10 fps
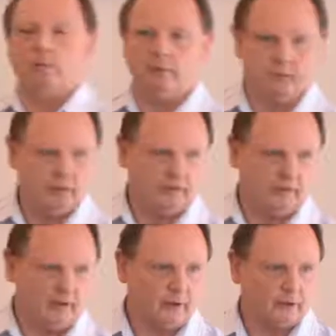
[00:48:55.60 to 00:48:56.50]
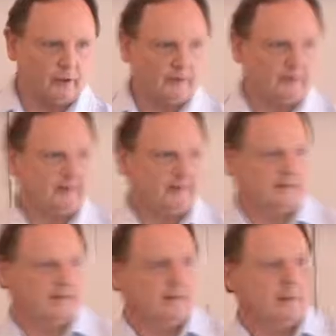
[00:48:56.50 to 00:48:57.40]
problem using those ones.
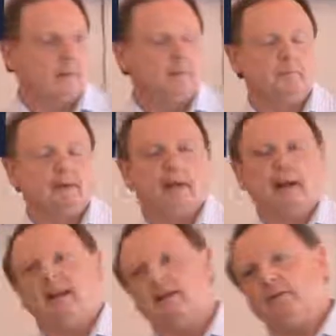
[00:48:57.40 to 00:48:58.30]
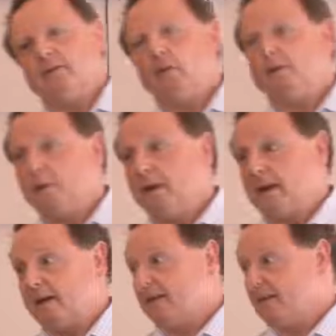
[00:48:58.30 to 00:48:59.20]
And it doesn't always
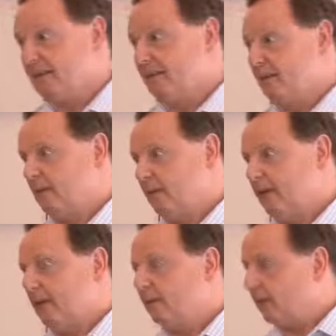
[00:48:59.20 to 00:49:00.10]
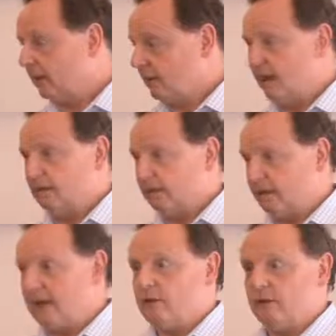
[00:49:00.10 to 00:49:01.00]
work kind of creates
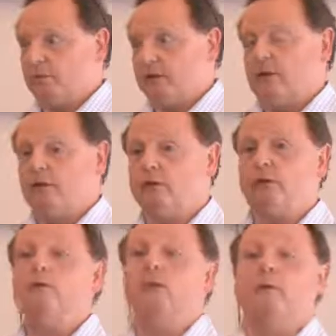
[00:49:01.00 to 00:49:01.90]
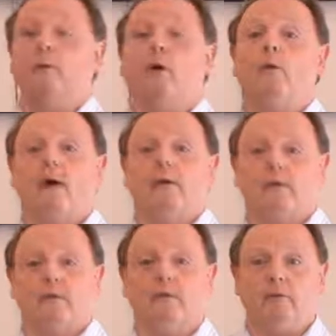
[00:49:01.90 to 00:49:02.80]
the tension because she's using the wrong line
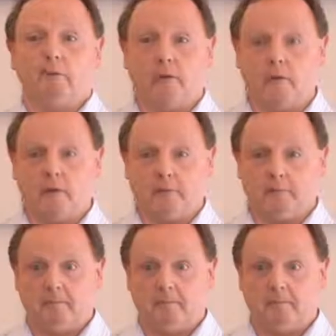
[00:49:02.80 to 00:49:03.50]
of self problem.